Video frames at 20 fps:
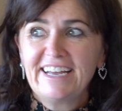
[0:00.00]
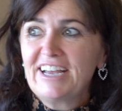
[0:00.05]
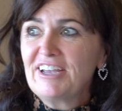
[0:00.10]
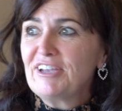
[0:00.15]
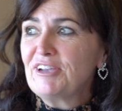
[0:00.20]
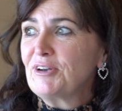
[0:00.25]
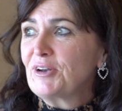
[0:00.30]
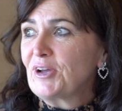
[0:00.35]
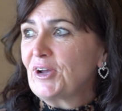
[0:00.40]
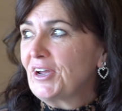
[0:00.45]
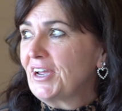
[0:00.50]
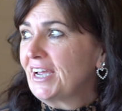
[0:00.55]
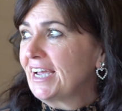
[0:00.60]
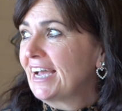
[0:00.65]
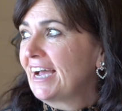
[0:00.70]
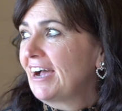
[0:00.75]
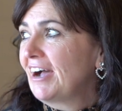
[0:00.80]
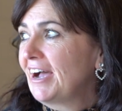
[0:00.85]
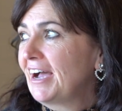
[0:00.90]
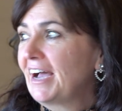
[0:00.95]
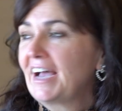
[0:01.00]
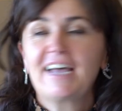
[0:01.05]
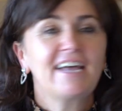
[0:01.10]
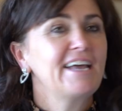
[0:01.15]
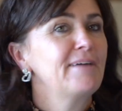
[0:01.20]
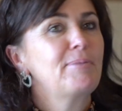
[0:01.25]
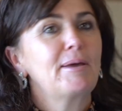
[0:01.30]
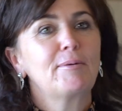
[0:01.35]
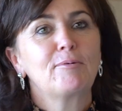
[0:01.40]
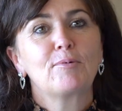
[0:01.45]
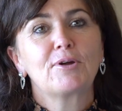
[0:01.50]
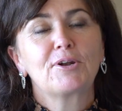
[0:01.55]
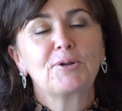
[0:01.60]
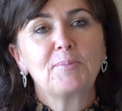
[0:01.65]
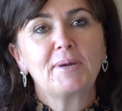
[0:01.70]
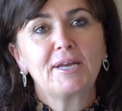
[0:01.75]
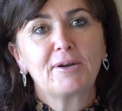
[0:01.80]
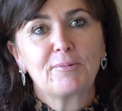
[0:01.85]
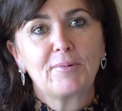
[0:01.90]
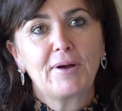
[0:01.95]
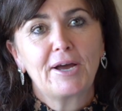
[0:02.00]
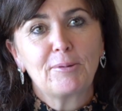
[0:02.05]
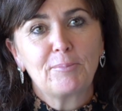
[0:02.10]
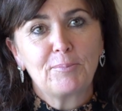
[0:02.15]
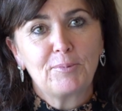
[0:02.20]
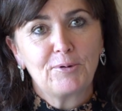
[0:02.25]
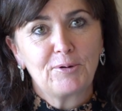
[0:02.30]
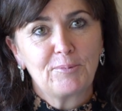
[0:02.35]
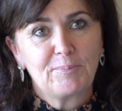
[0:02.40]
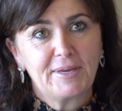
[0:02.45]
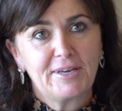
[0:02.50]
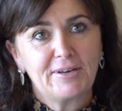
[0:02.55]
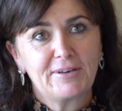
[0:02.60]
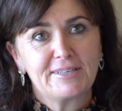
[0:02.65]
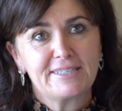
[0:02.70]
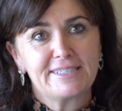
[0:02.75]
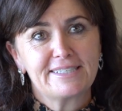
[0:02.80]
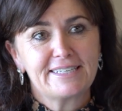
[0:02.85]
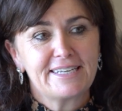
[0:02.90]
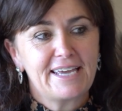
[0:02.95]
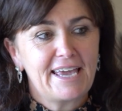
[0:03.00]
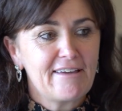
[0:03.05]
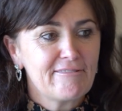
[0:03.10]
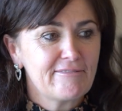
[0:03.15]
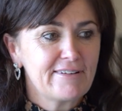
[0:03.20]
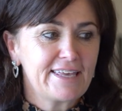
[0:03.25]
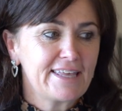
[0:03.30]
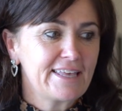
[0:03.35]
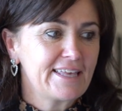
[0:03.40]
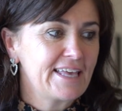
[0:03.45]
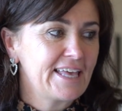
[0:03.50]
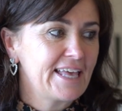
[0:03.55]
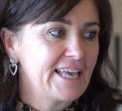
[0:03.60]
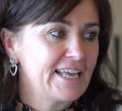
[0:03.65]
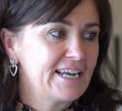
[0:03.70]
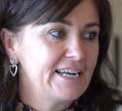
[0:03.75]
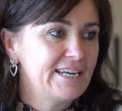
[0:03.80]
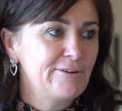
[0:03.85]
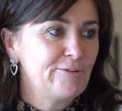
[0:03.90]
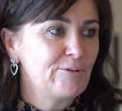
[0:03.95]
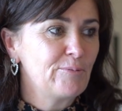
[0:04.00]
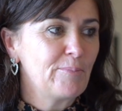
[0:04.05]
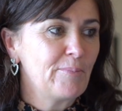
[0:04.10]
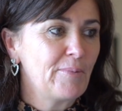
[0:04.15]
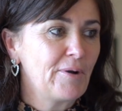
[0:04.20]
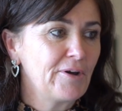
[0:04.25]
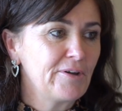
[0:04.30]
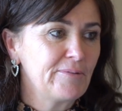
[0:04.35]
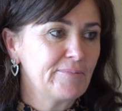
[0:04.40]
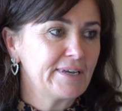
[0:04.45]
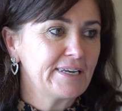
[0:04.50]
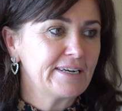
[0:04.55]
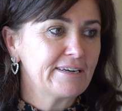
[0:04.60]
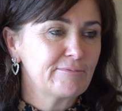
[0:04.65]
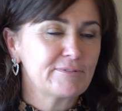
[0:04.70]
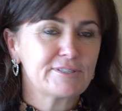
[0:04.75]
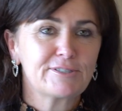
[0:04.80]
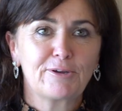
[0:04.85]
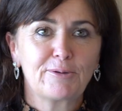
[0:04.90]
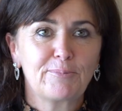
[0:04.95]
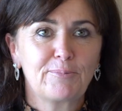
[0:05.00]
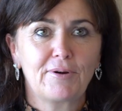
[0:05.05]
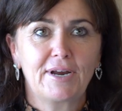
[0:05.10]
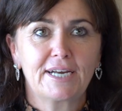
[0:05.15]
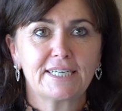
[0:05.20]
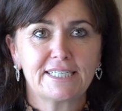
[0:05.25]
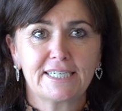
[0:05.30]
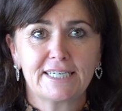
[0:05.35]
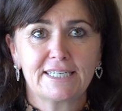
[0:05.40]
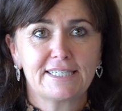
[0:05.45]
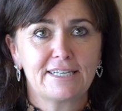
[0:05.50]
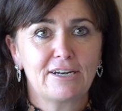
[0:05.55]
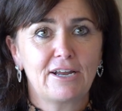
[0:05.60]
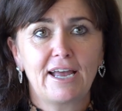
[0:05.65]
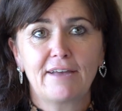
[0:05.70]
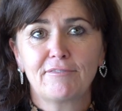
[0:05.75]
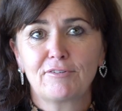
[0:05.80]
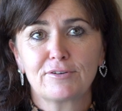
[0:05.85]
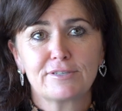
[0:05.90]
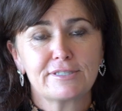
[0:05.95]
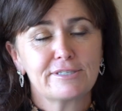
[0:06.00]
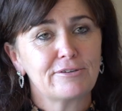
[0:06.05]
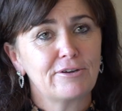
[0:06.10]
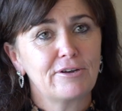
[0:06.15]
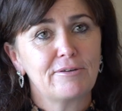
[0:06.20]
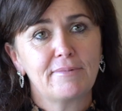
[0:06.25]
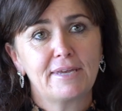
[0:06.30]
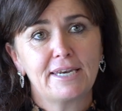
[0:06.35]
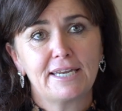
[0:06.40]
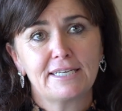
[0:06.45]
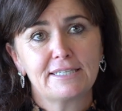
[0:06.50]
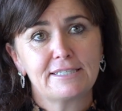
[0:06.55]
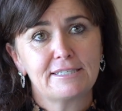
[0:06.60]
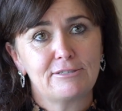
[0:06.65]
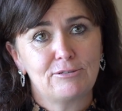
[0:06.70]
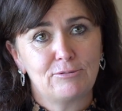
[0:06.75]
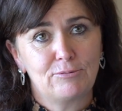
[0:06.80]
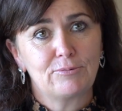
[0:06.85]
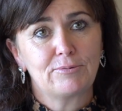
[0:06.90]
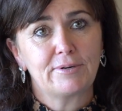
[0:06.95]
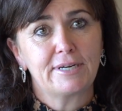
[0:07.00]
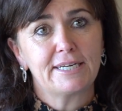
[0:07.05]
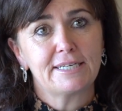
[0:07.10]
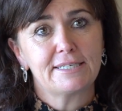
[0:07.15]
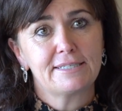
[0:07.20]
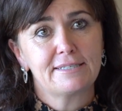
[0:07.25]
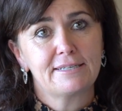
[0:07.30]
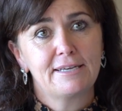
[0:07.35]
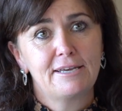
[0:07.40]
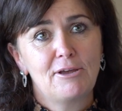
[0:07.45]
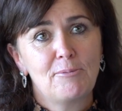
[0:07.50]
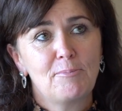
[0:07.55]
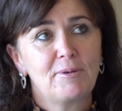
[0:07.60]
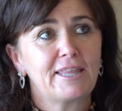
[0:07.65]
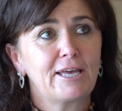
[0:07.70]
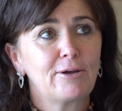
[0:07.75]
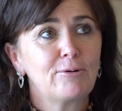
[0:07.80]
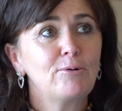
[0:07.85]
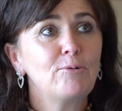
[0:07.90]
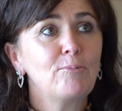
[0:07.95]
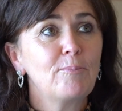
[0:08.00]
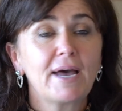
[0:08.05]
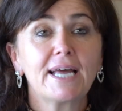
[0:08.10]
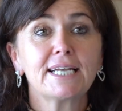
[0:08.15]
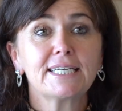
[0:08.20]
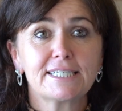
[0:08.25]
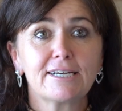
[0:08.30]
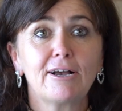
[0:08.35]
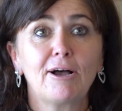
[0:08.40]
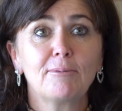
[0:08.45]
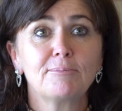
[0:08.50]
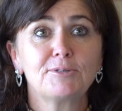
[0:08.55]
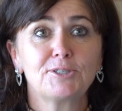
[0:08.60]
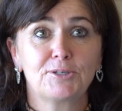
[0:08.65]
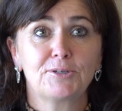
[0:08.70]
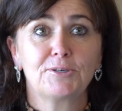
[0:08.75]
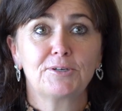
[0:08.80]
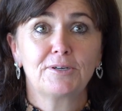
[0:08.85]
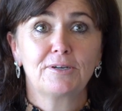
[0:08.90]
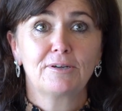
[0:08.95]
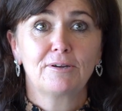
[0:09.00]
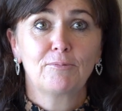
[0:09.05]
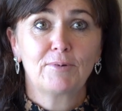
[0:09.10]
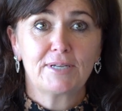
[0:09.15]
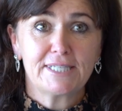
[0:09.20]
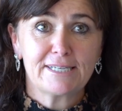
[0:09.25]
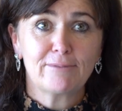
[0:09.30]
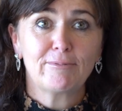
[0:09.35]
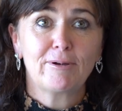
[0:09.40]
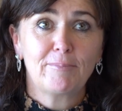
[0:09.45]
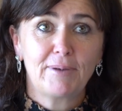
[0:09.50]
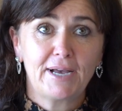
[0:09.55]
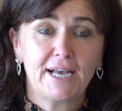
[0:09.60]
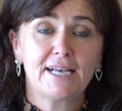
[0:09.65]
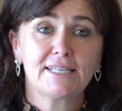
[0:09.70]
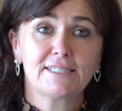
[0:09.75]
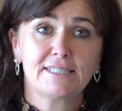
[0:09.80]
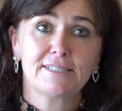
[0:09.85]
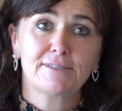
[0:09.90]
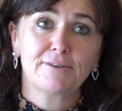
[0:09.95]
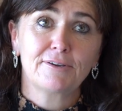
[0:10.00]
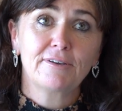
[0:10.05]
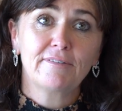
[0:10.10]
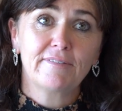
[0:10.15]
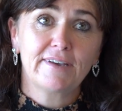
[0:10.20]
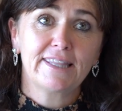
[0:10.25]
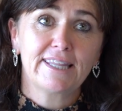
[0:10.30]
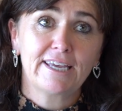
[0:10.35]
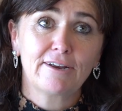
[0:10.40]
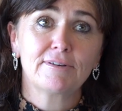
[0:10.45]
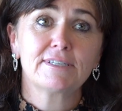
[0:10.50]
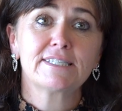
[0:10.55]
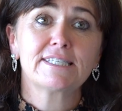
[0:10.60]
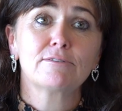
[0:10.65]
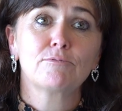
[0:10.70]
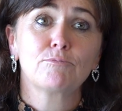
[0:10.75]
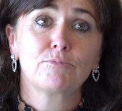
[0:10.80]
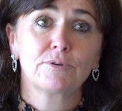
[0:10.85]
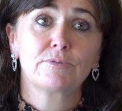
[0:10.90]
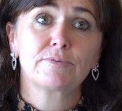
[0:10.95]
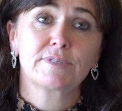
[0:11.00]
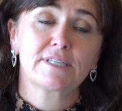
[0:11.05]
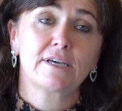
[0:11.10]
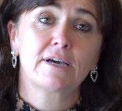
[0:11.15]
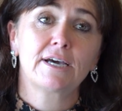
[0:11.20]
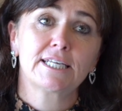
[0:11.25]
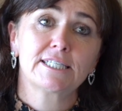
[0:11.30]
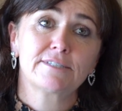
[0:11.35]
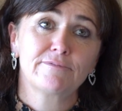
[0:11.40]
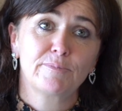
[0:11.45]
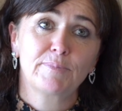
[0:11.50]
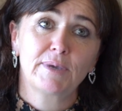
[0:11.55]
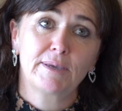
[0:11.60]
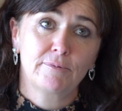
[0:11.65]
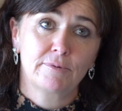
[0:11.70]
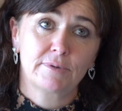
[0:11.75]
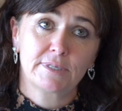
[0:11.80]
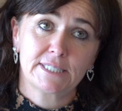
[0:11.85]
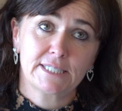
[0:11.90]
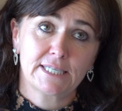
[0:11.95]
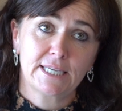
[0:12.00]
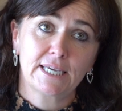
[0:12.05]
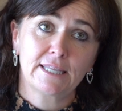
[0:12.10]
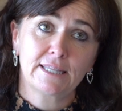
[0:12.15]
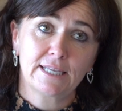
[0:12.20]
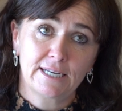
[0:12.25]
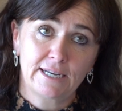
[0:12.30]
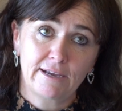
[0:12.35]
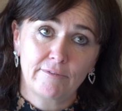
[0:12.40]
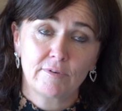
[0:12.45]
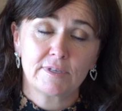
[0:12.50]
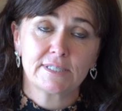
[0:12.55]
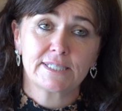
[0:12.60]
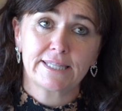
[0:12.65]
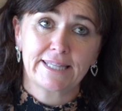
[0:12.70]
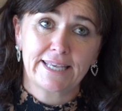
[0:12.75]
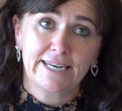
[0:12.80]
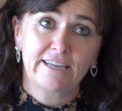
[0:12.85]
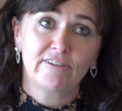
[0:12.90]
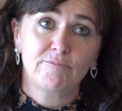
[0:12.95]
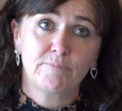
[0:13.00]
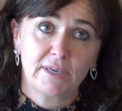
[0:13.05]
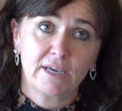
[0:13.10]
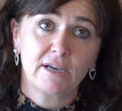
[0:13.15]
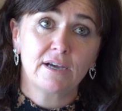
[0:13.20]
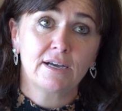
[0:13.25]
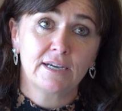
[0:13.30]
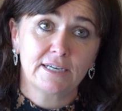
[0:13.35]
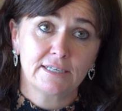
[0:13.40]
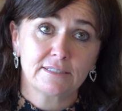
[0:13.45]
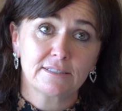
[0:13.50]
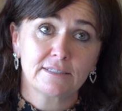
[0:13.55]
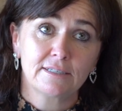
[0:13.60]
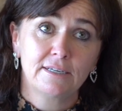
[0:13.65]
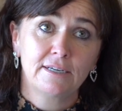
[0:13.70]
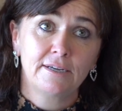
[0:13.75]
People wanted me to write a book because every little moment was so precious, and I have got so many stories, but they all match up to when someone passes over, there is real signs for people to see the loved ones that they leave behind.